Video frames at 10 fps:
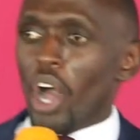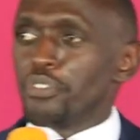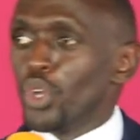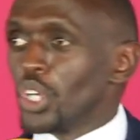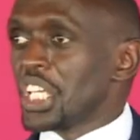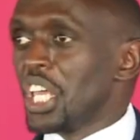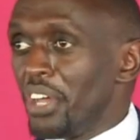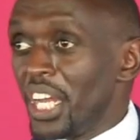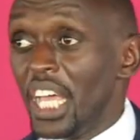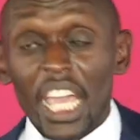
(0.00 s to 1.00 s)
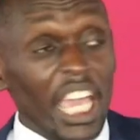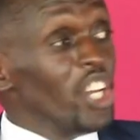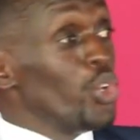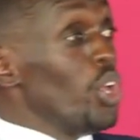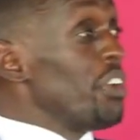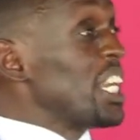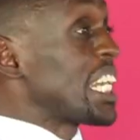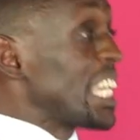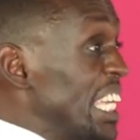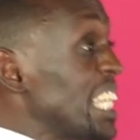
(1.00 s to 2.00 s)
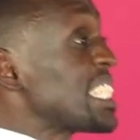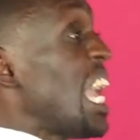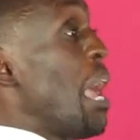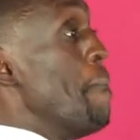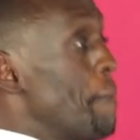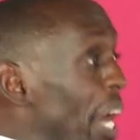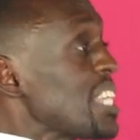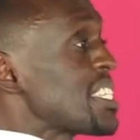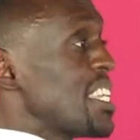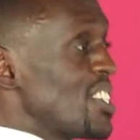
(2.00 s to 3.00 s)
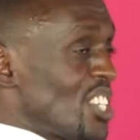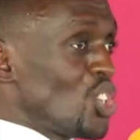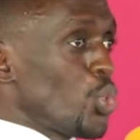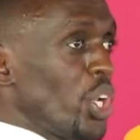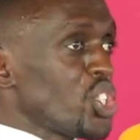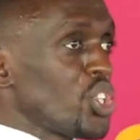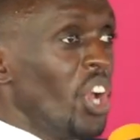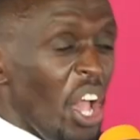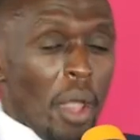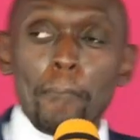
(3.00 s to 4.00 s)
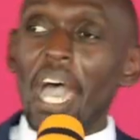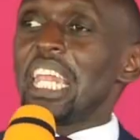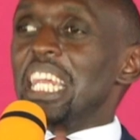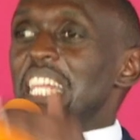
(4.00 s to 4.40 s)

have not given, and you even create embarrassing situation by